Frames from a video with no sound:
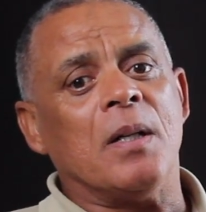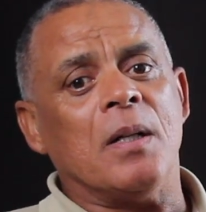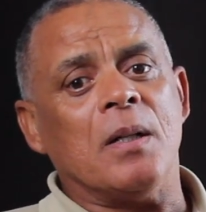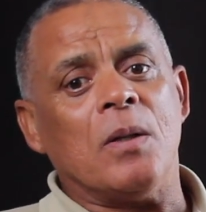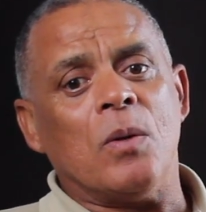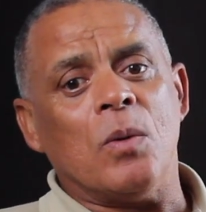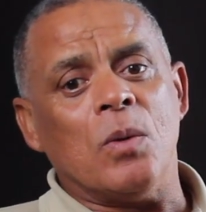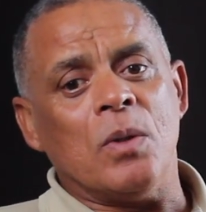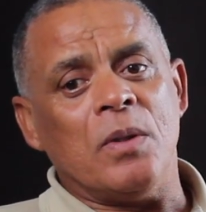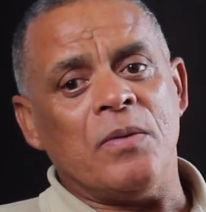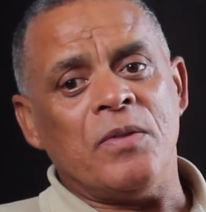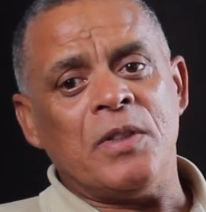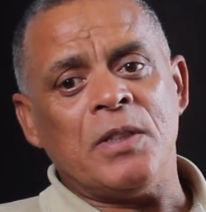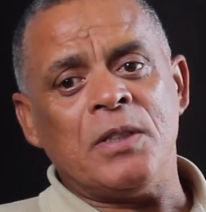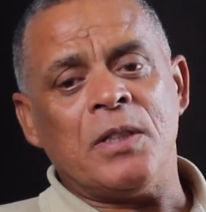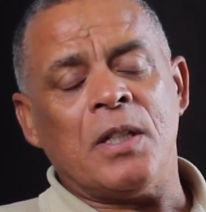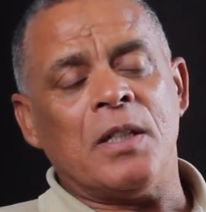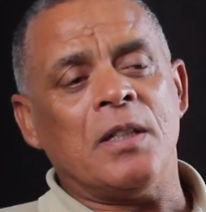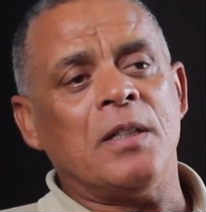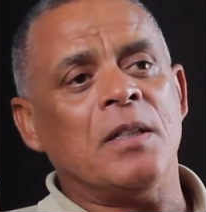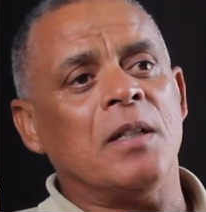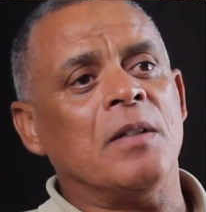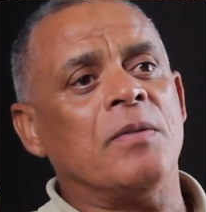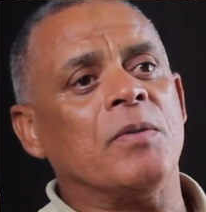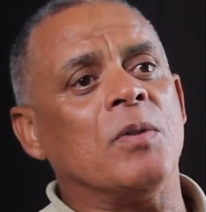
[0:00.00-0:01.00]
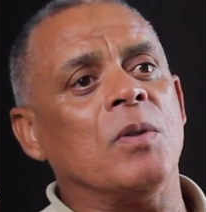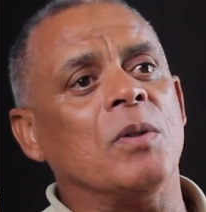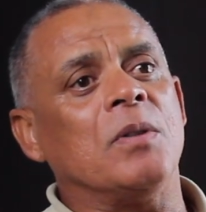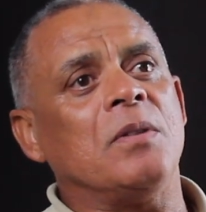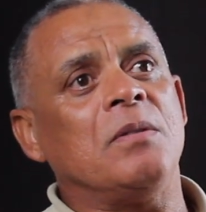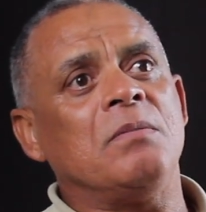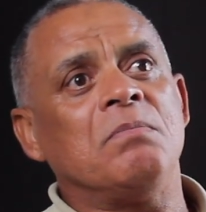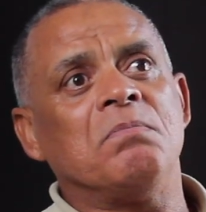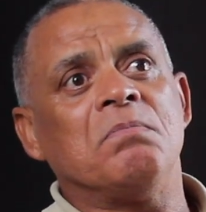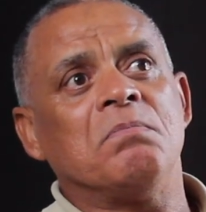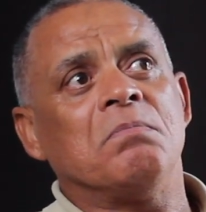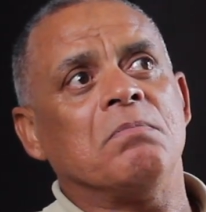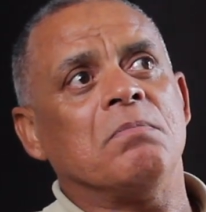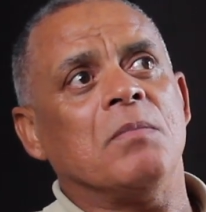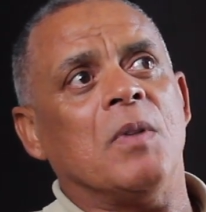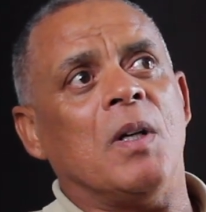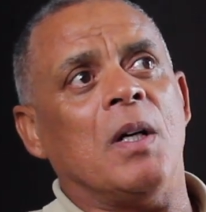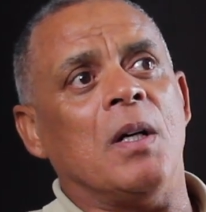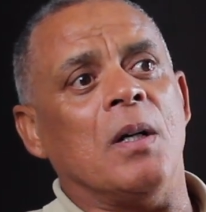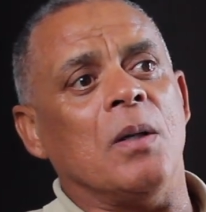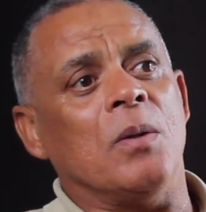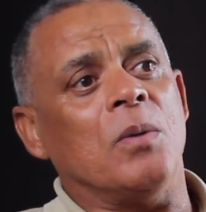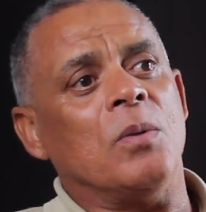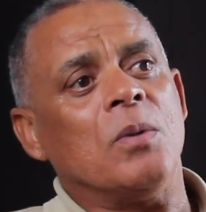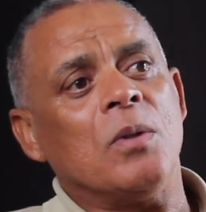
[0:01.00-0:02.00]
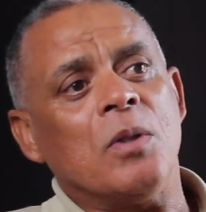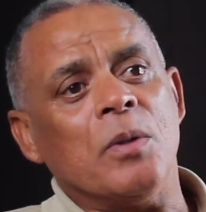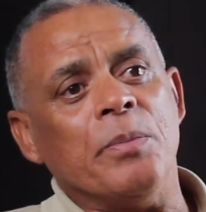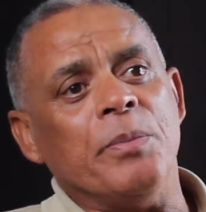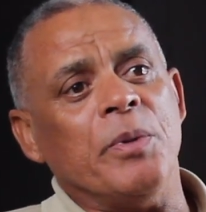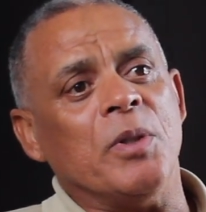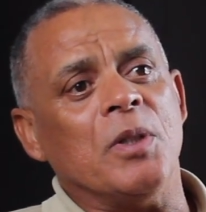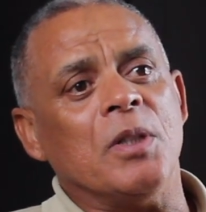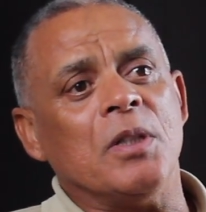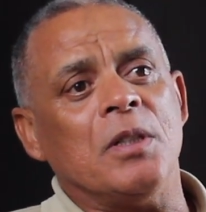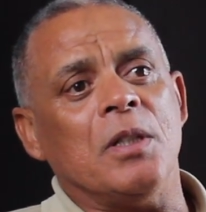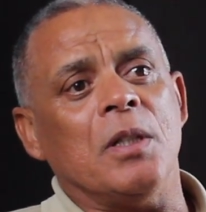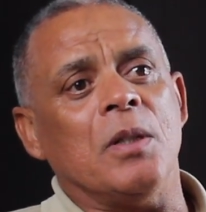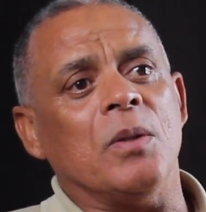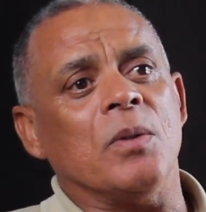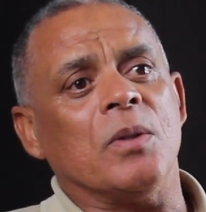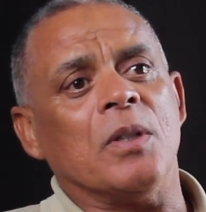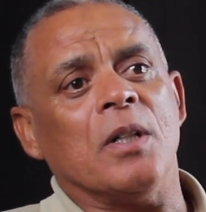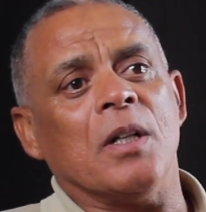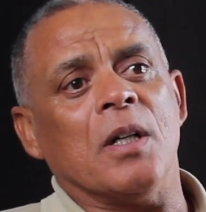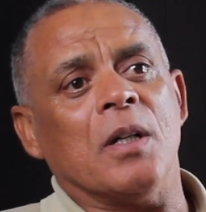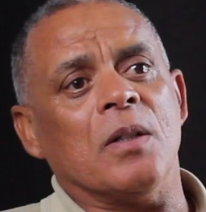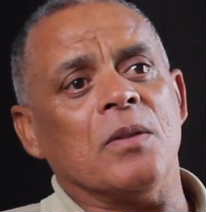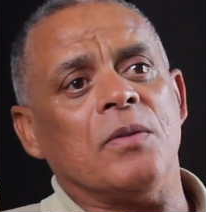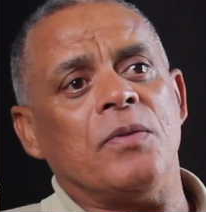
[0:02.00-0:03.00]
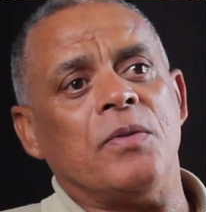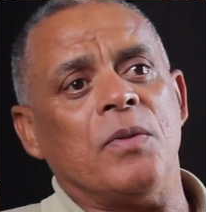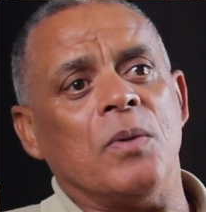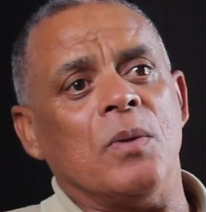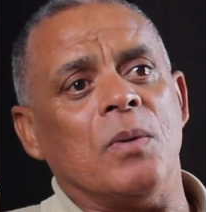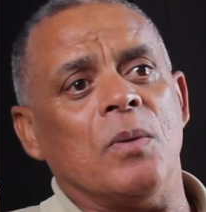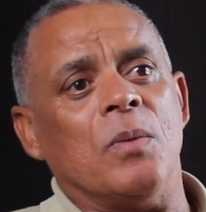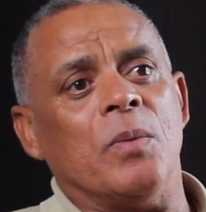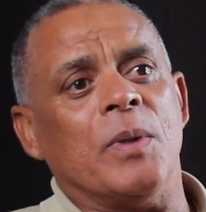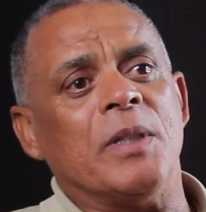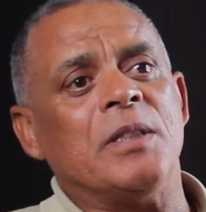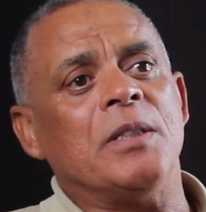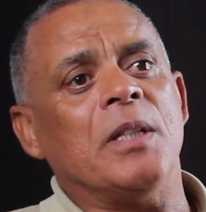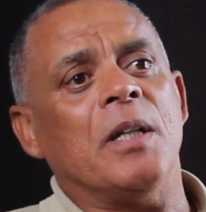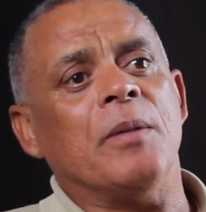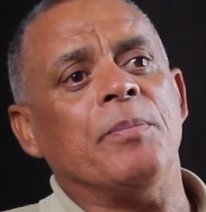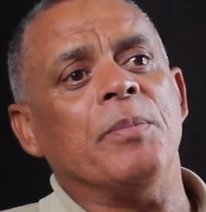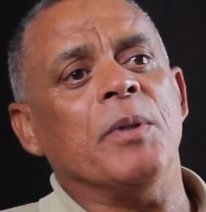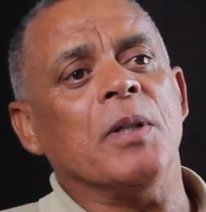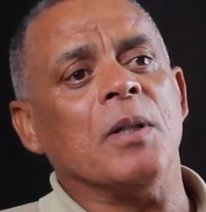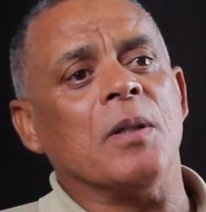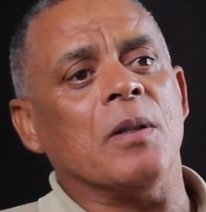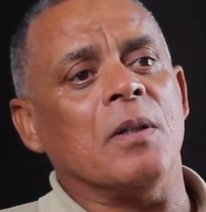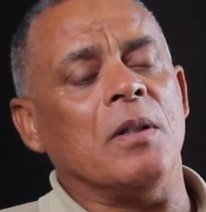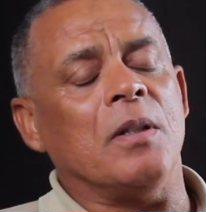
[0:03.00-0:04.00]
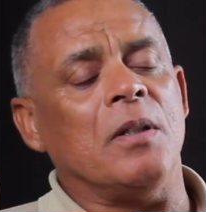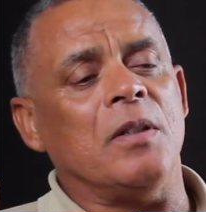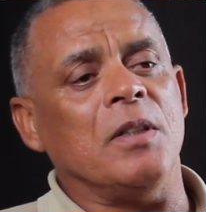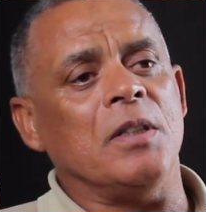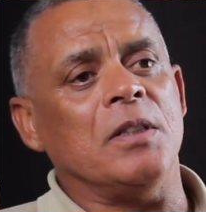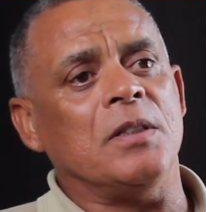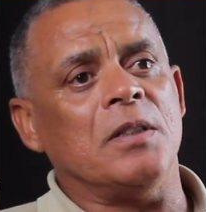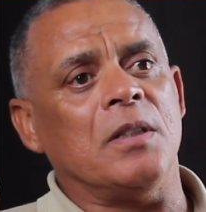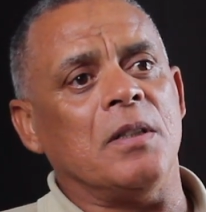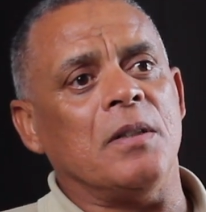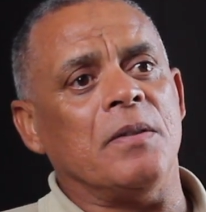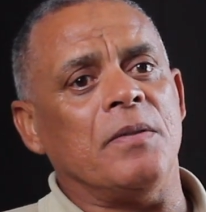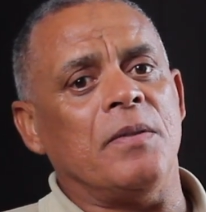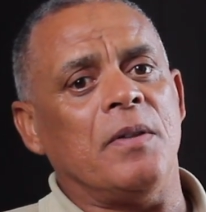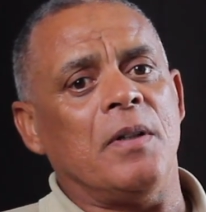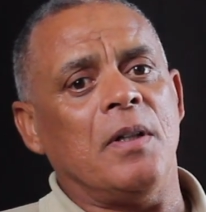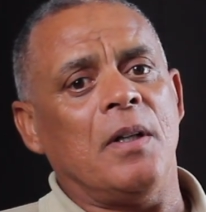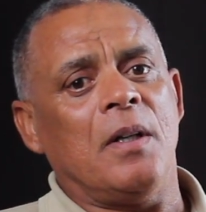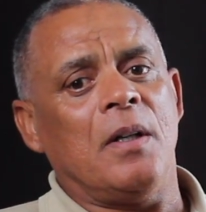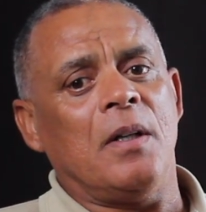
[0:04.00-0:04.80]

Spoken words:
All of a sudden, I've got a whole community looking out for what's happening on the reserve.